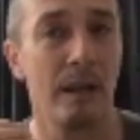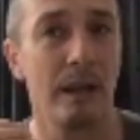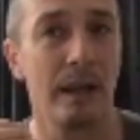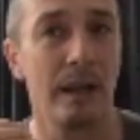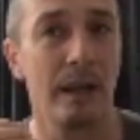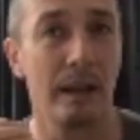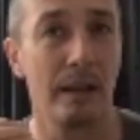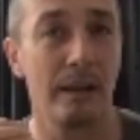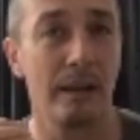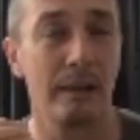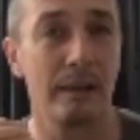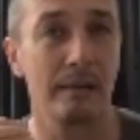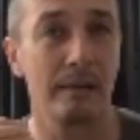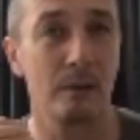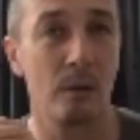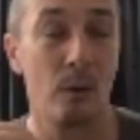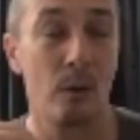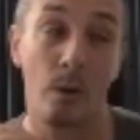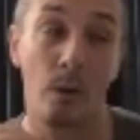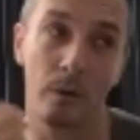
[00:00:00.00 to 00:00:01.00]
and
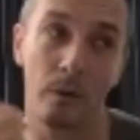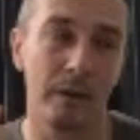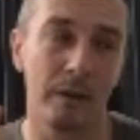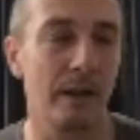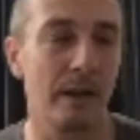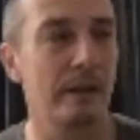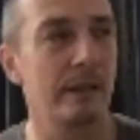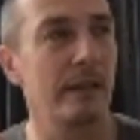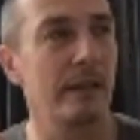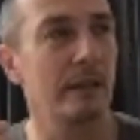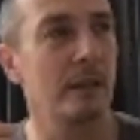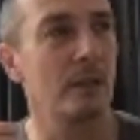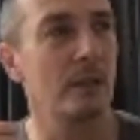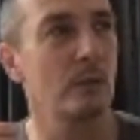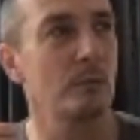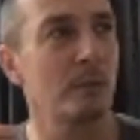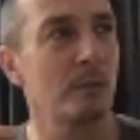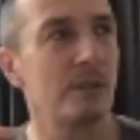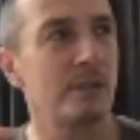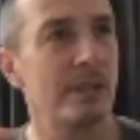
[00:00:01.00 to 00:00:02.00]
or I
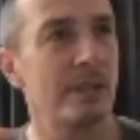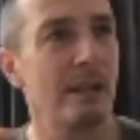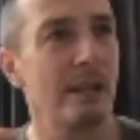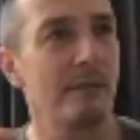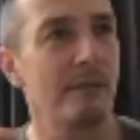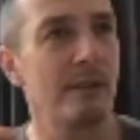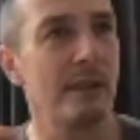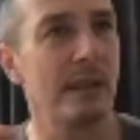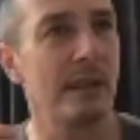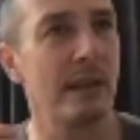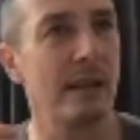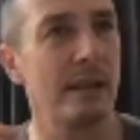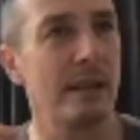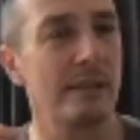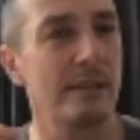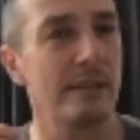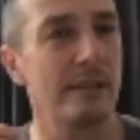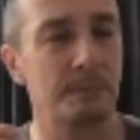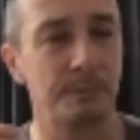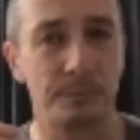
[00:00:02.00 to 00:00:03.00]
include myself in there,
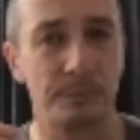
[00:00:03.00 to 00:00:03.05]
is